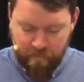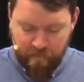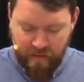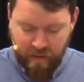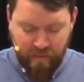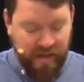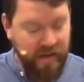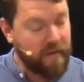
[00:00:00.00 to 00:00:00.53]

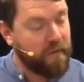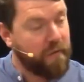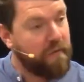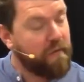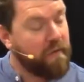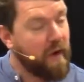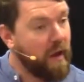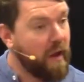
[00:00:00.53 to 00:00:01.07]
We're going to
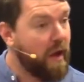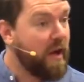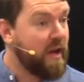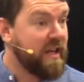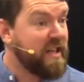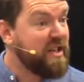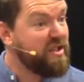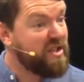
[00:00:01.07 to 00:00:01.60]
follow
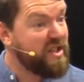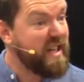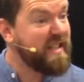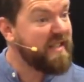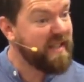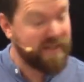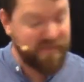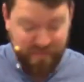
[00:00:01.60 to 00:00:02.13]
in
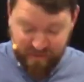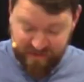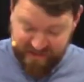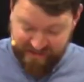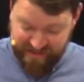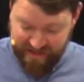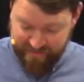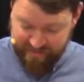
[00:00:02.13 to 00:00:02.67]
Jesus'
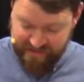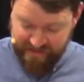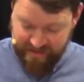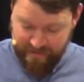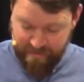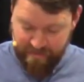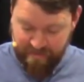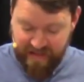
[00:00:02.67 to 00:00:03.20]
footsteps.
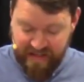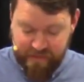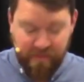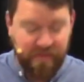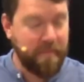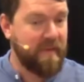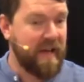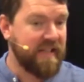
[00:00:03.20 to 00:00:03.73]
That's what
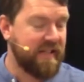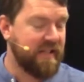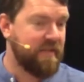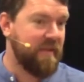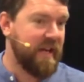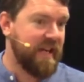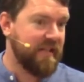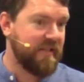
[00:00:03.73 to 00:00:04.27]
the passage
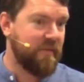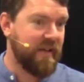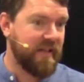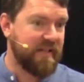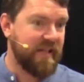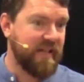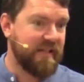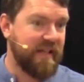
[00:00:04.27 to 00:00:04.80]
means when it
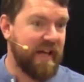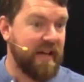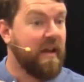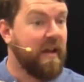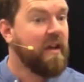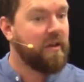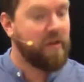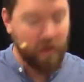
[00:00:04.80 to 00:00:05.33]
says that
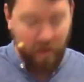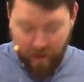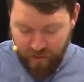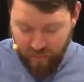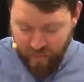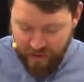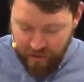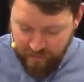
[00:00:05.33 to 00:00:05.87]

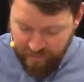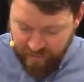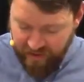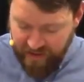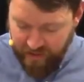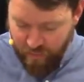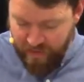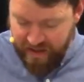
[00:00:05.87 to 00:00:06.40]
God will
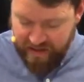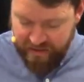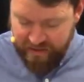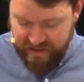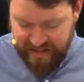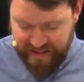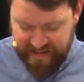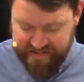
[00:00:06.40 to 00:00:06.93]
bring with
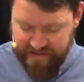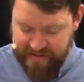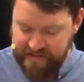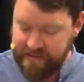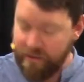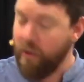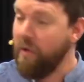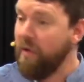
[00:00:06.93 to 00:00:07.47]
Jesus
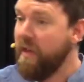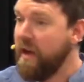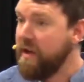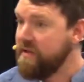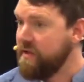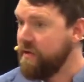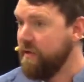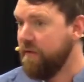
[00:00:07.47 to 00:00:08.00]
all
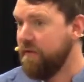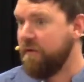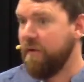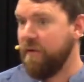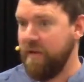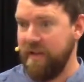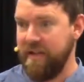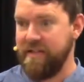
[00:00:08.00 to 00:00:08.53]
those who have
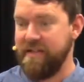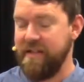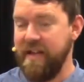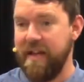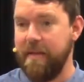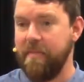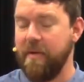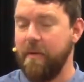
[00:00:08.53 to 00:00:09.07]
fallen
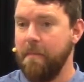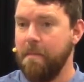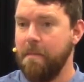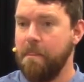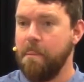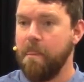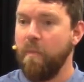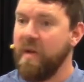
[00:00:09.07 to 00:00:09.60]
asleep.
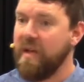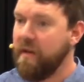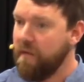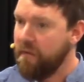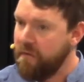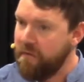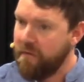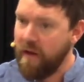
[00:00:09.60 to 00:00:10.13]
We're going to
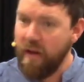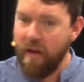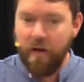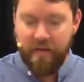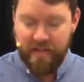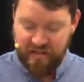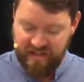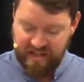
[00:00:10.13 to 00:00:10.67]
follow
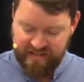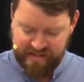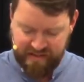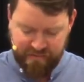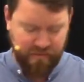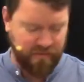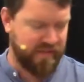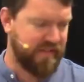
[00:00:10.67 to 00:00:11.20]
in Jesus'
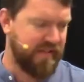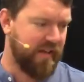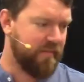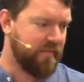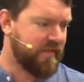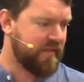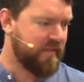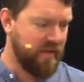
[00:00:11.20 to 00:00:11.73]

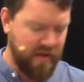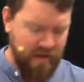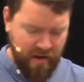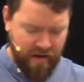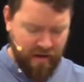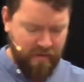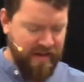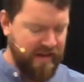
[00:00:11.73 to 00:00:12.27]
footsteps.
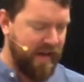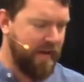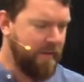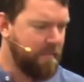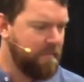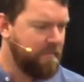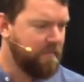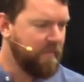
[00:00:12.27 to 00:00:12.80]
I wonder,
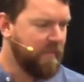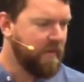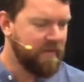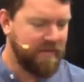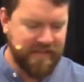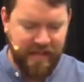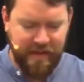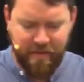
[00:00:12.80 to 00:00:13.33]
does anyone